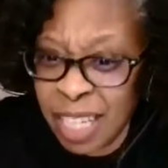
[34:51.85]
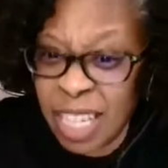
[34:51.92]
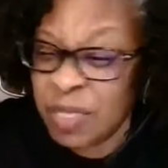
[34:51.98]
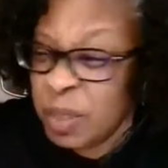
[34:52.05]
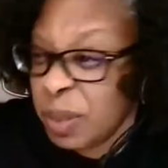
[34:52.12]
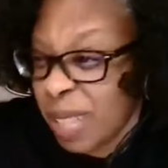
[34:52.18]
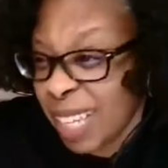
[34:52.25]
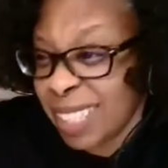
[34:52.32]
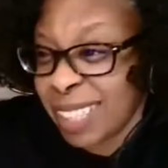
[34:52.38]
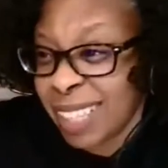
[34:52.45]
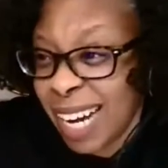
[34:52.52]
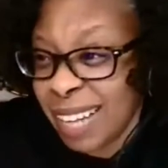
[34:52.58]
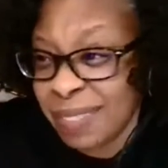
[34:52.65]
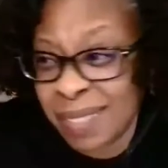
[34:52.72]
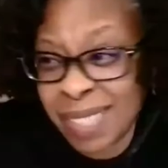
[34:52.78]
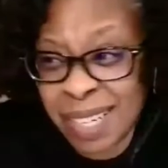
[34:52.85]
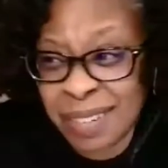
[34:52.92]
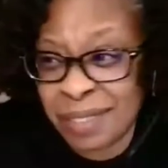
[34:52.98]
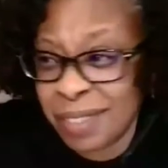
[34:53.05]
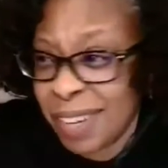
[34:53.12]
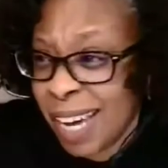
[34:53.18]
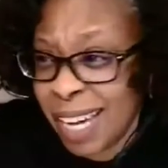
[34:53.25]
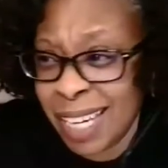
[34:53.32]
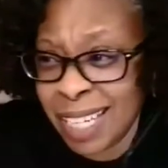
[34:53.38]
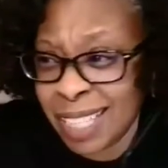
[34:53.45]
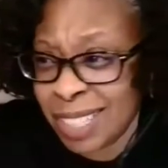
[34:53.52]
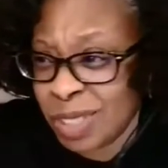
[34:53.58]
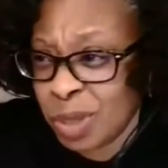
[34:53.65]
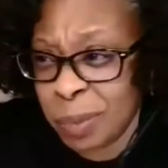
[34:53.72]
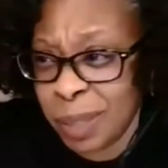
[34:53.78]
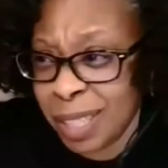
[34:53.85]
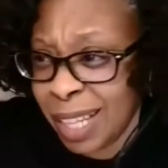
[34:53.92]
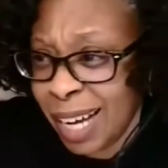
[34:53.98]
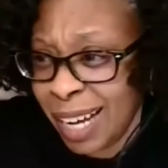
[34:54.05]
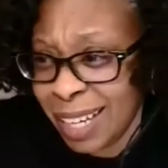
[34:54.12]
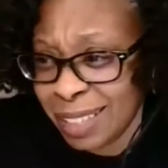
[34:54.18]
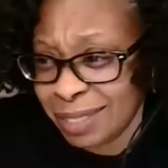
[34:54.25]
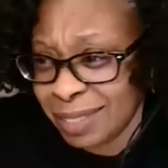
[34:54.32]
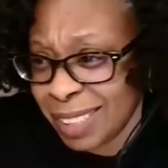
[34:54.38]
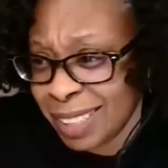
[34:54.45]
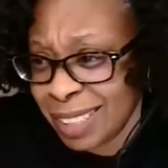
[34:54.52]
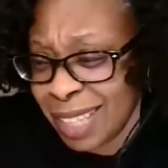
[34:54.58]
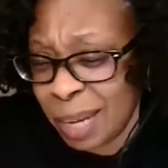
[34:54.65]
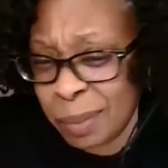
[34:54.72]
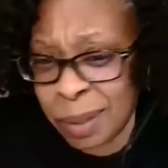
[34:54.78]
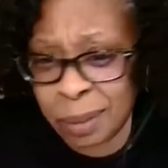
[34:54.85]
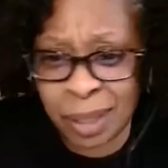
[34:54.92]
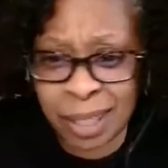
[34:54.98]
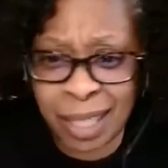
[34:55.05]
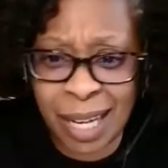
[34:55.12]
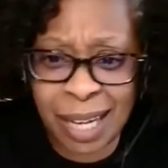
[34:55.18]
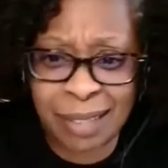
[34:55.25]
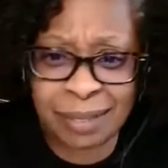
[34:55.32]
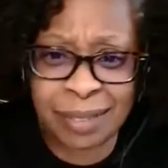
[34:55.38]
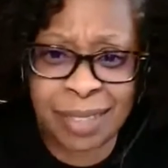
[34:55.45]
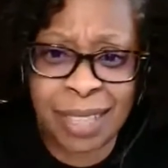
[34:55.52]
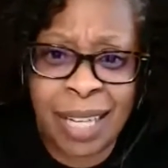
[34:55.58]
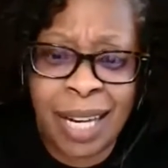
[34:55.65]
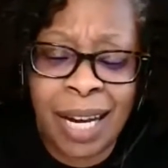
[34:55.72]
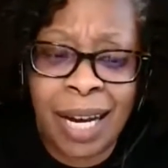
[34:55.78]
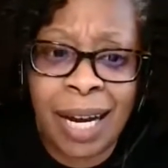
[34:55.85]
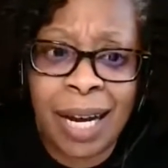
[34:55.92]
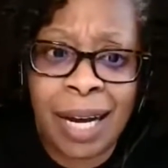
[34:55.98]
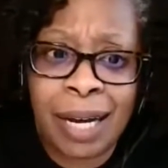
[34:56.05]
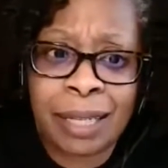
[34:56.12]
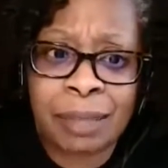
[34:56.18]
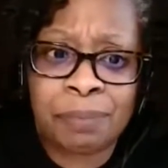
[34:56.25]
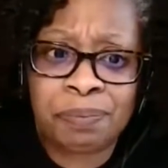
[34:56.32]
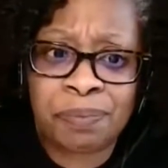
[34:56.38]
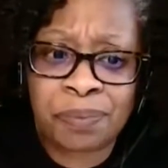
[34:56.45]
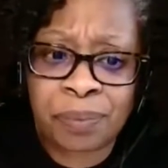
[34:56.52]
If you like the live stuff, hey, join me live anytime I'm on live. Um,